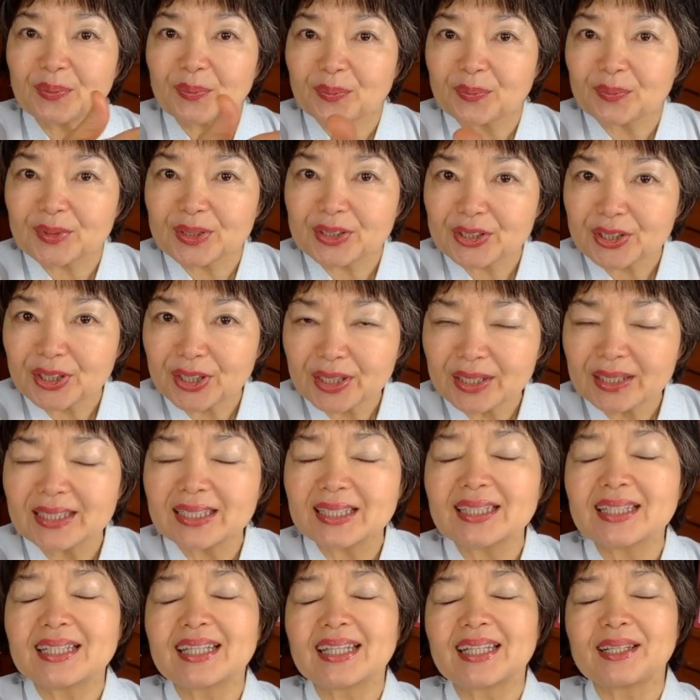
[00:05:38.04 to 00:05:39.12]
return
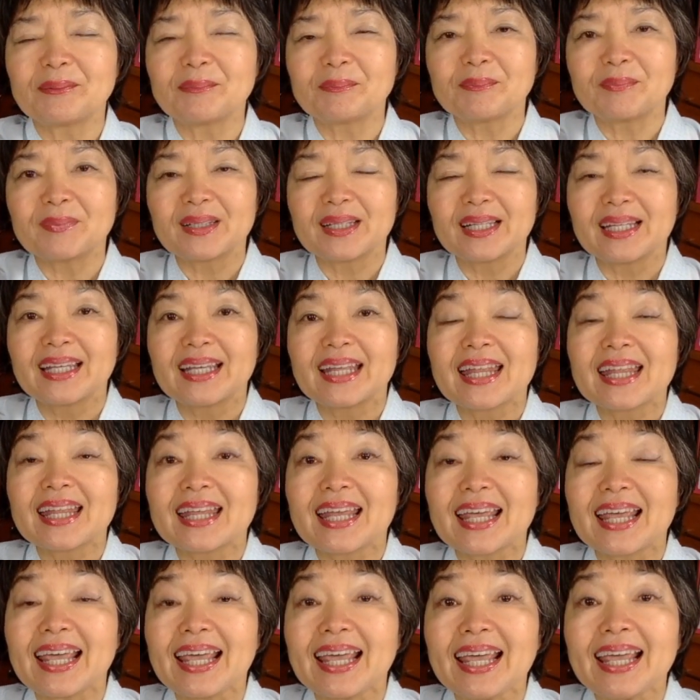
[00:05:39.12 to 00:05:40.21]
them,
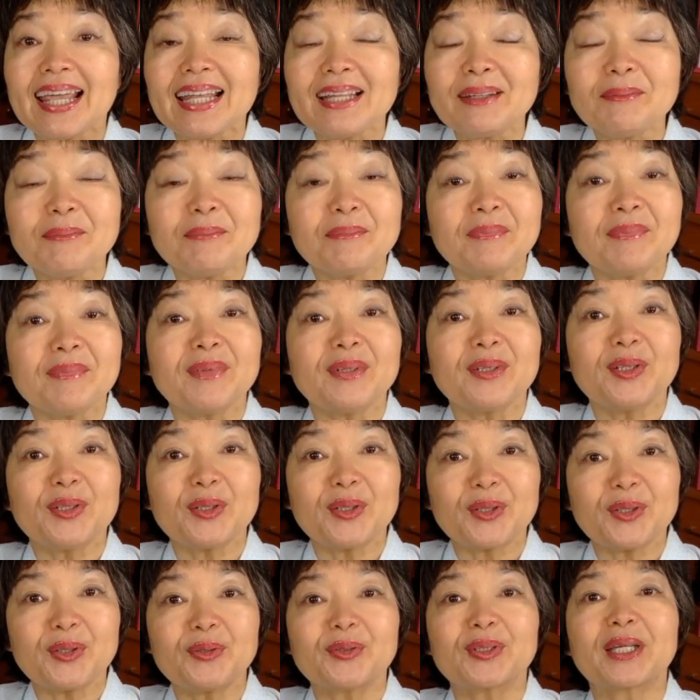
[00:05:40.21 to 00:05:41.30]
and
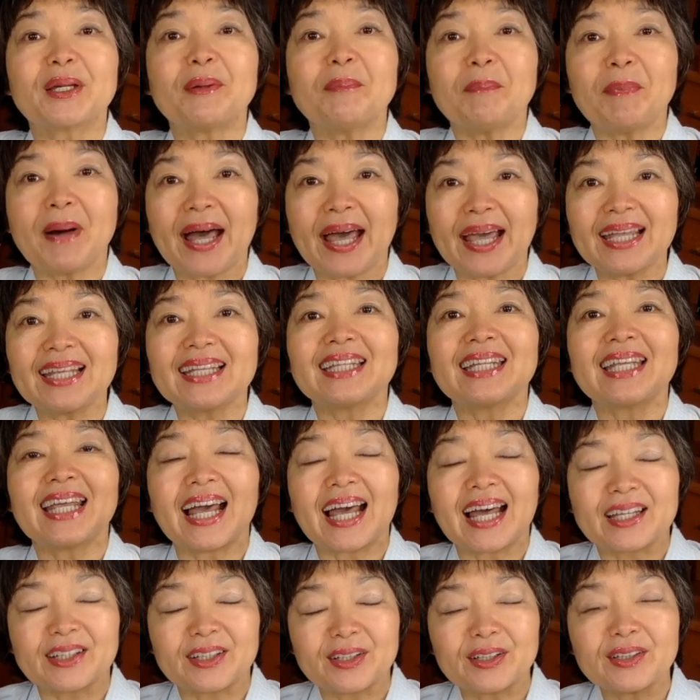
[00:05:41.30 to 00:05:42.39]
you can buy the
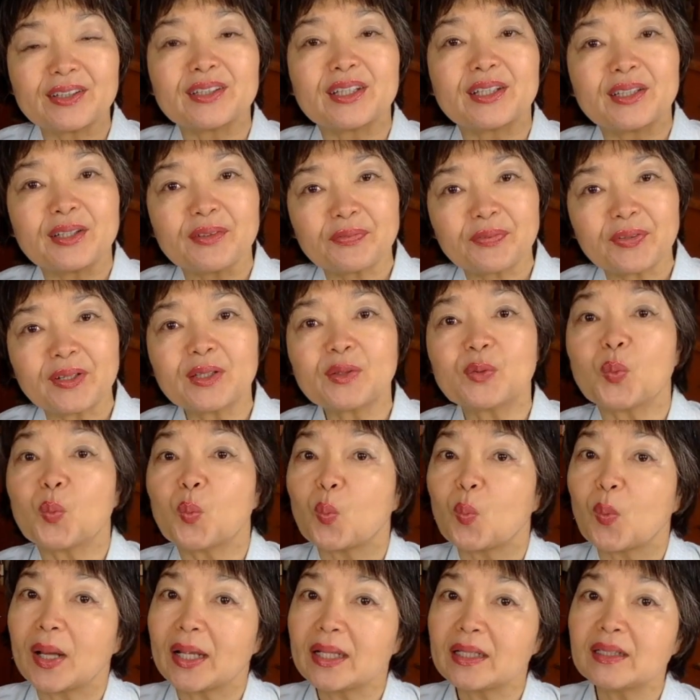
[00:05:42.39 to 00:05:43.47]
different
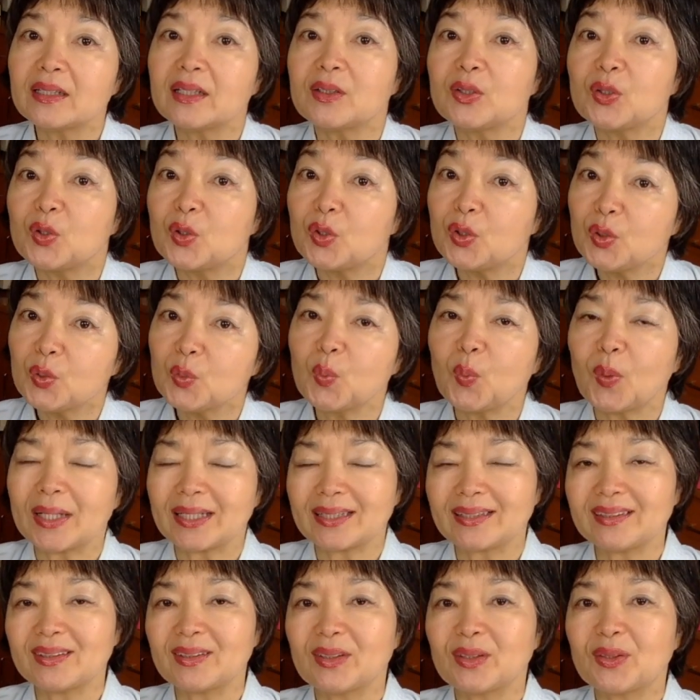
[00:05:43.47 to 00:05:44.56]
one, new
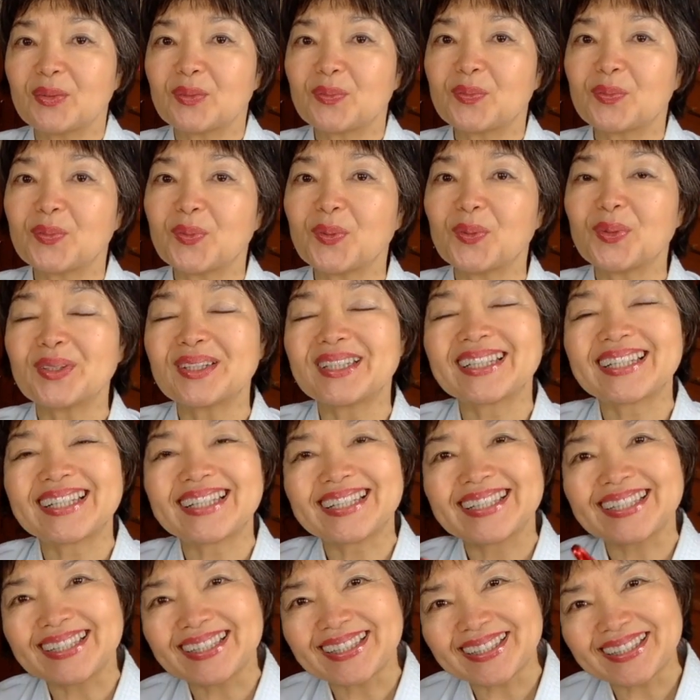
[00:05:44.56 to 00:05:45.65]
one, for the
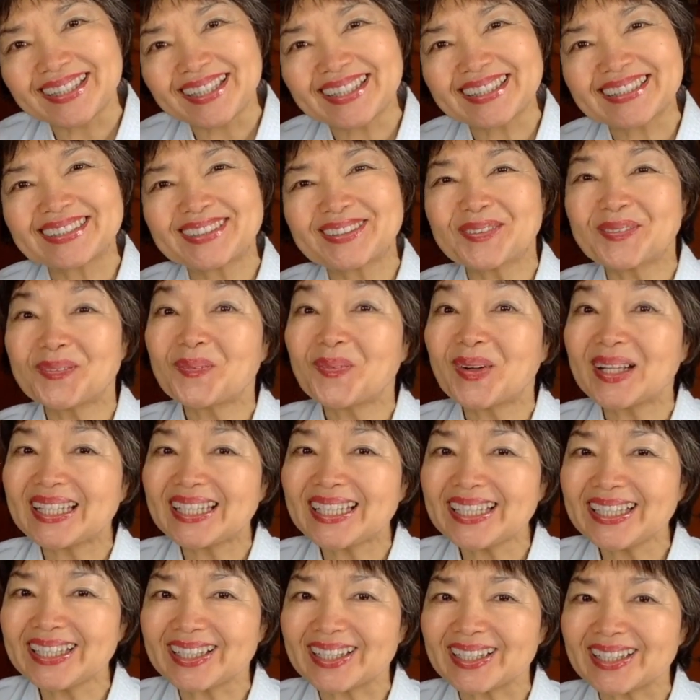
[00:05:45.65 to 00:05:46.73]
next 1
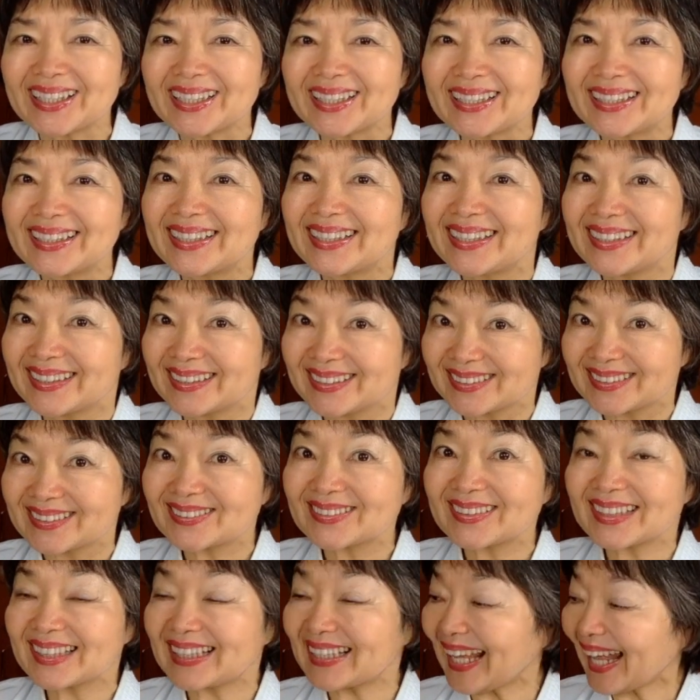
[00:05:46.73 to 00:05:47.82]
year. So
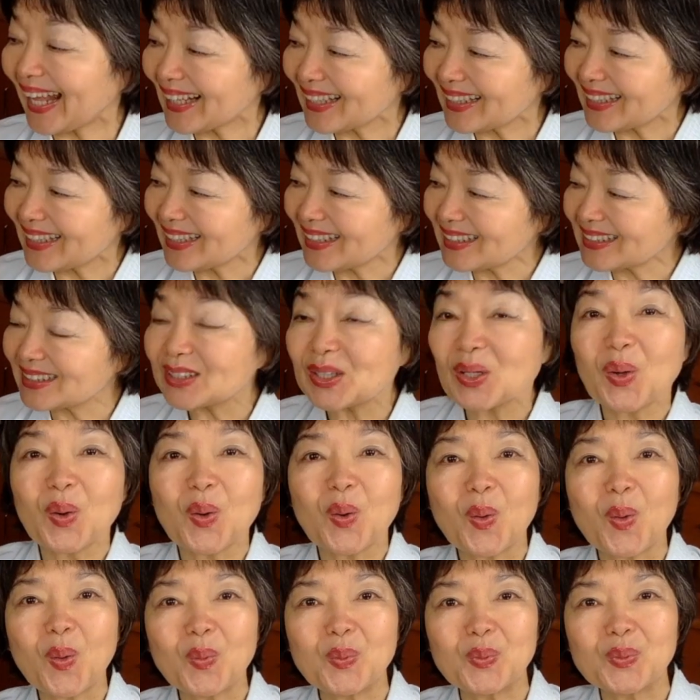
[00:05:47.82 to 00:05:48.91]
that is
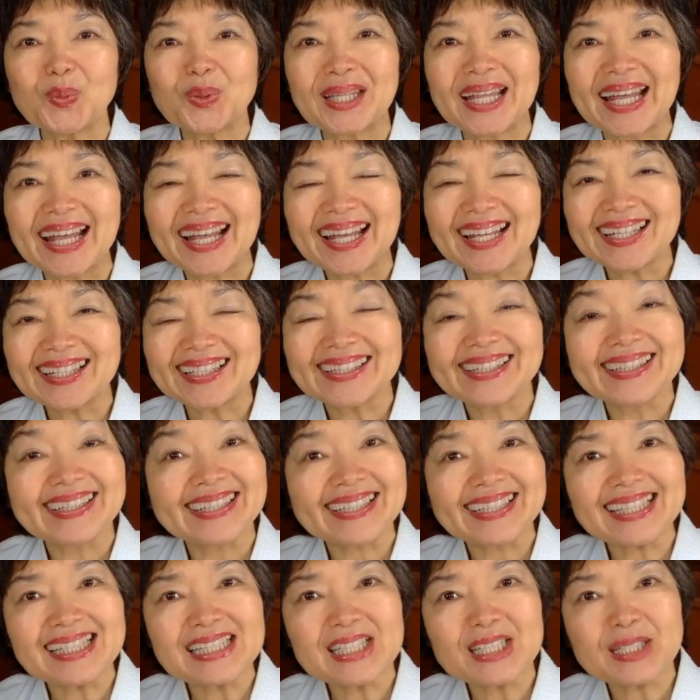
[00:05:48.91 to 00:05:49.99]
ofuda
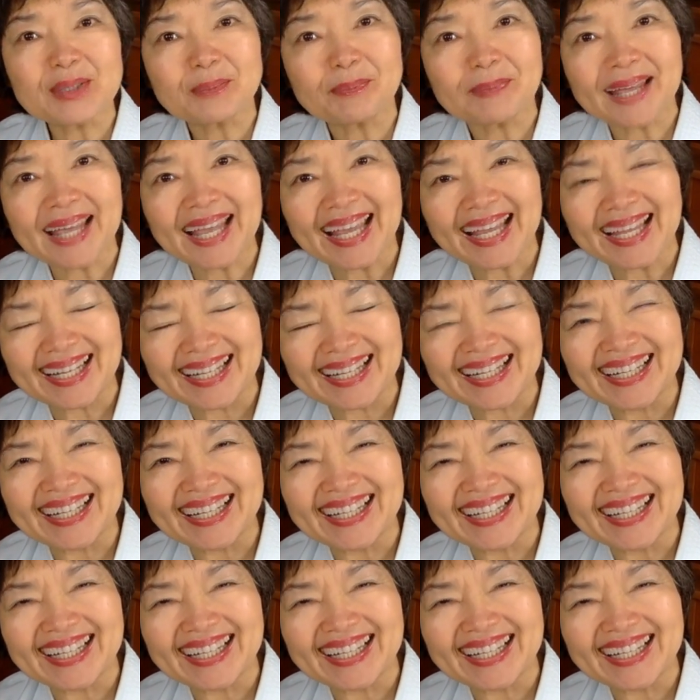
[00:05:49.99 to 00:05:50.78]
in Japan.